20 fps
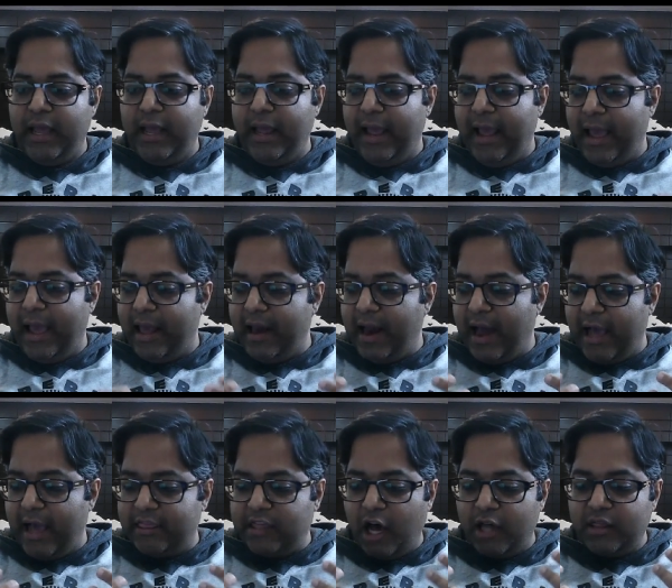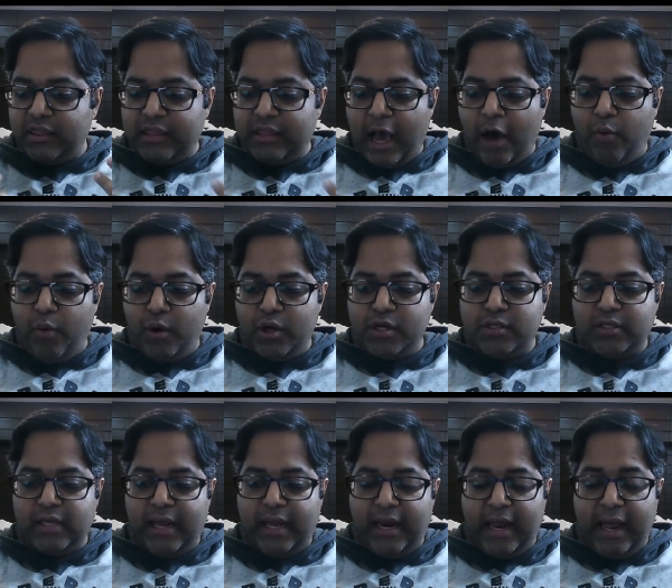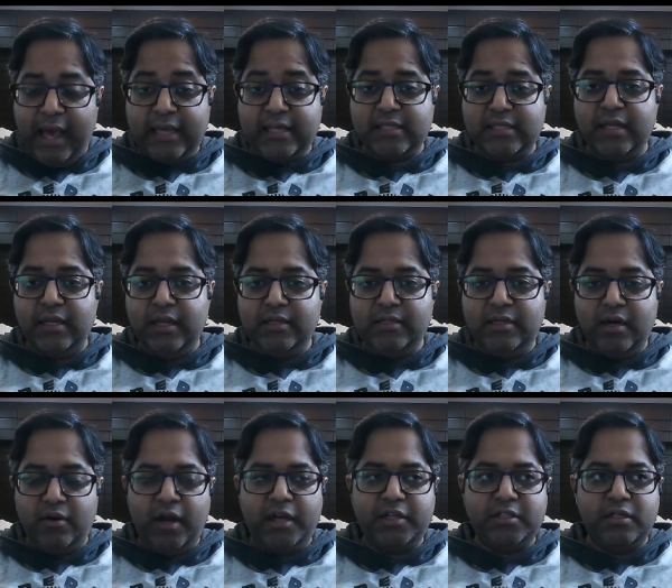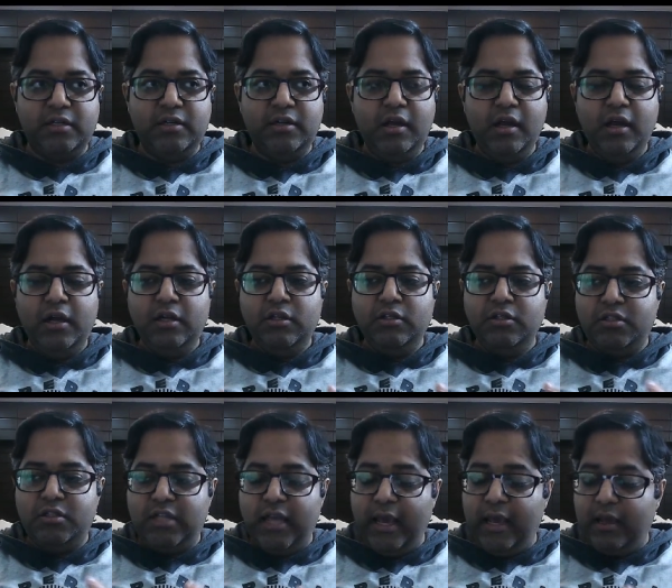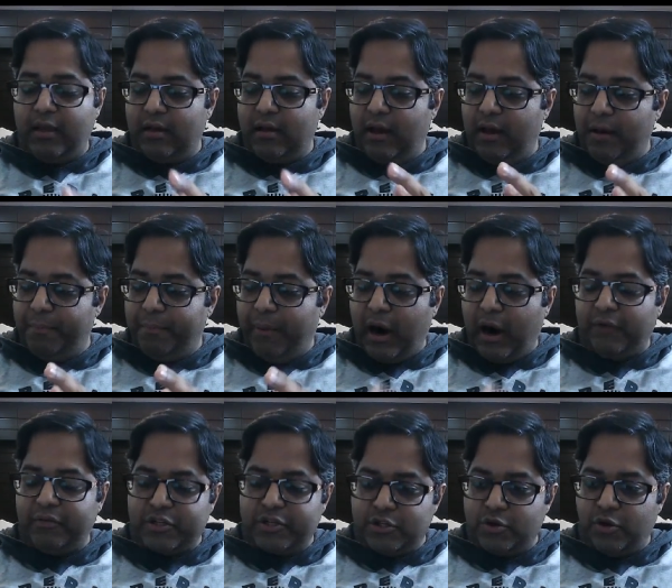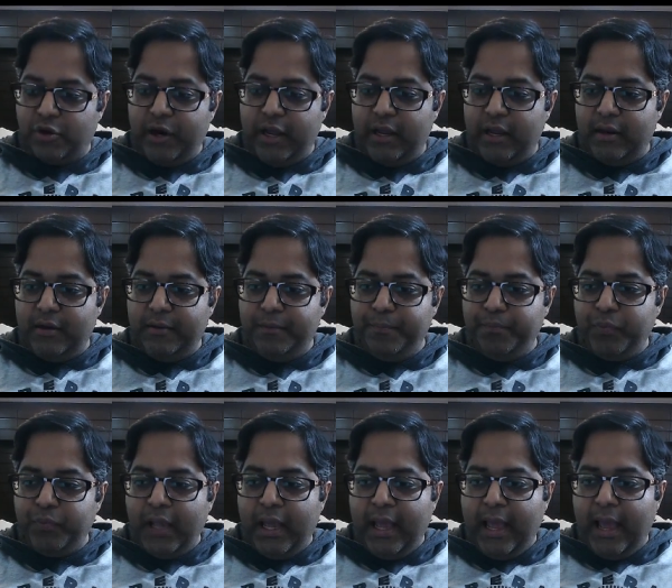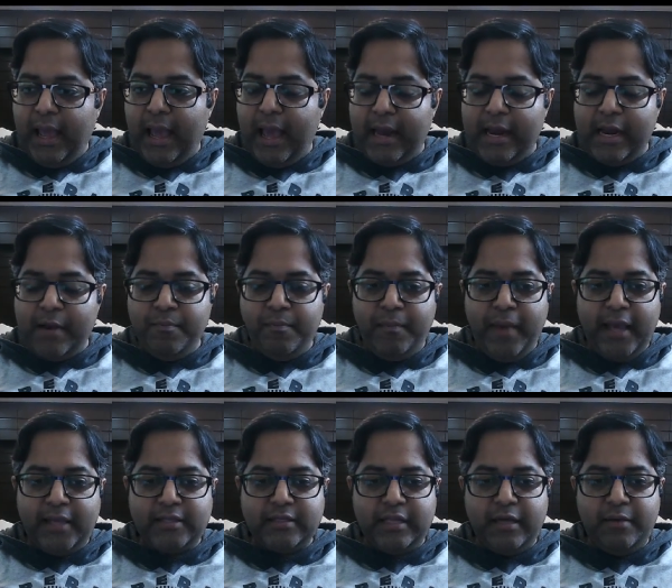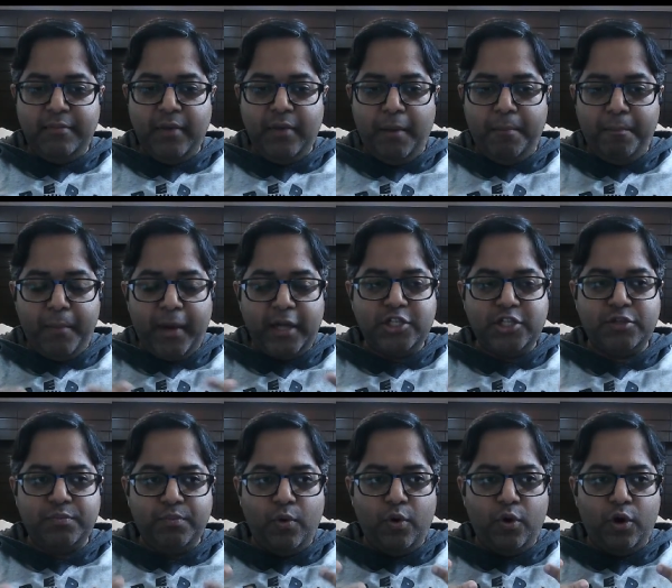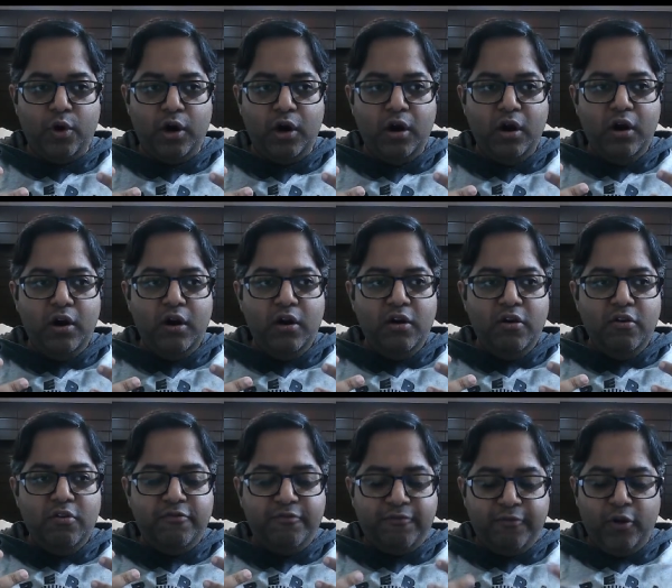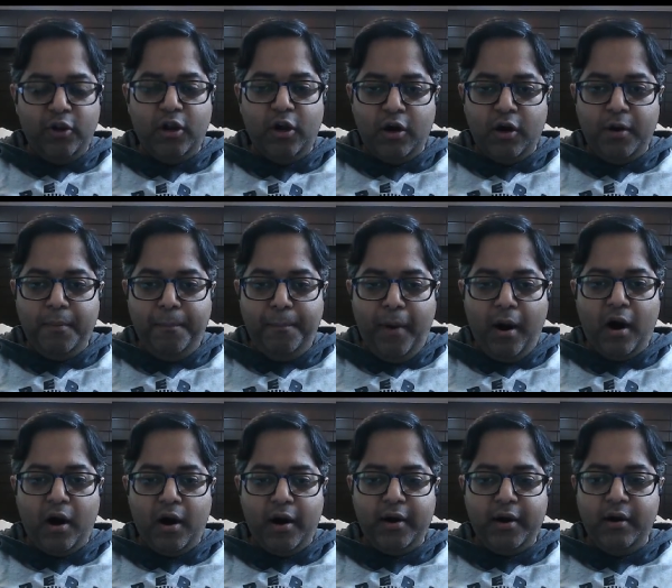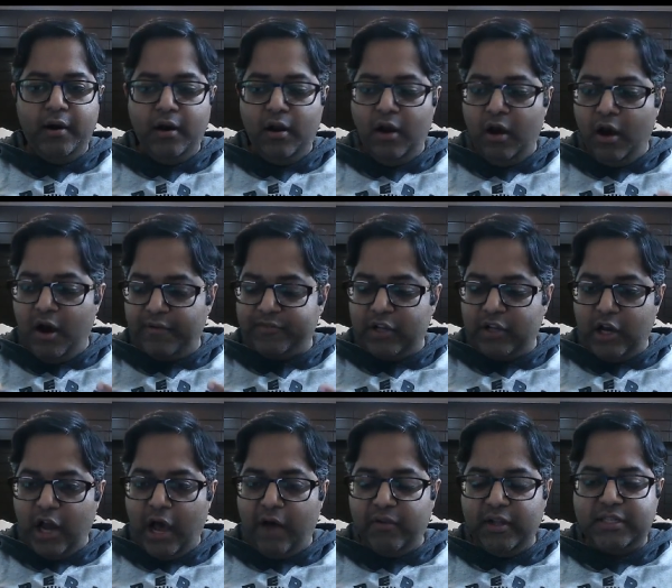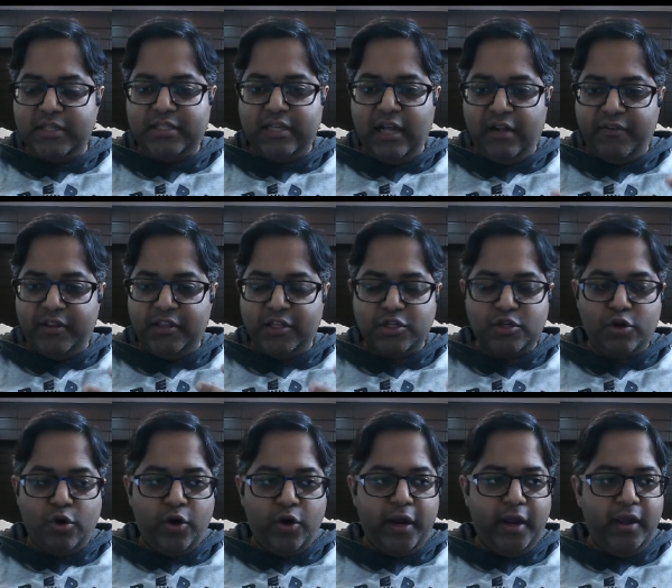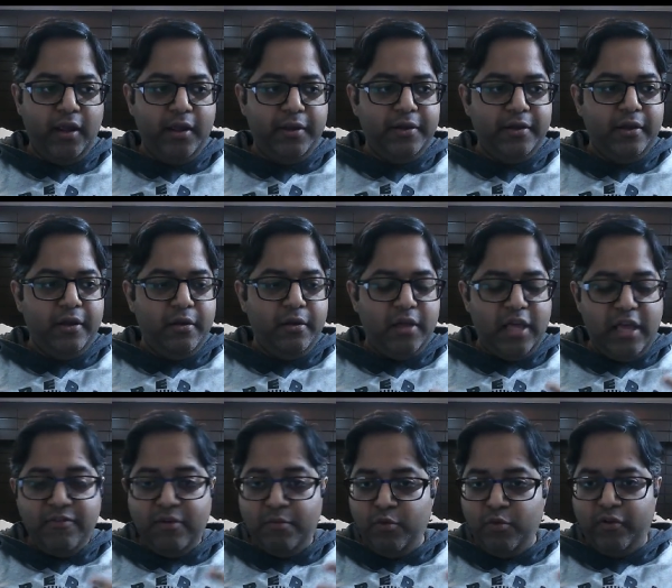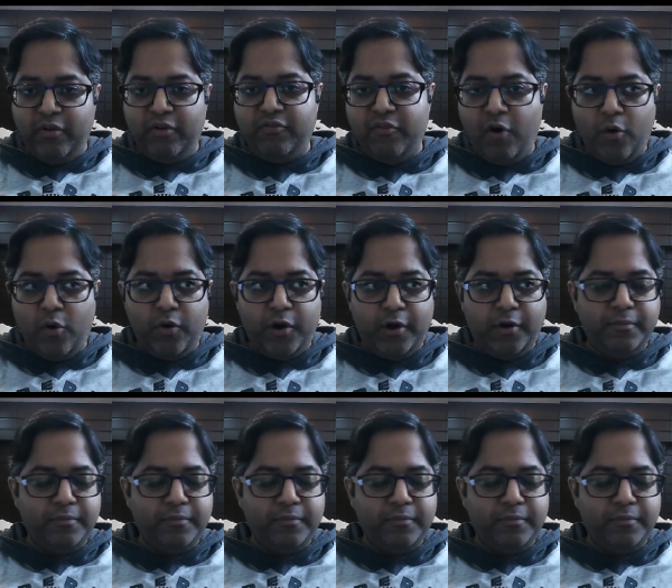And I thought that was an excellent direction to take part of the story in, and it makes them a much more fuller part of the novel itself and the story, even moving forward.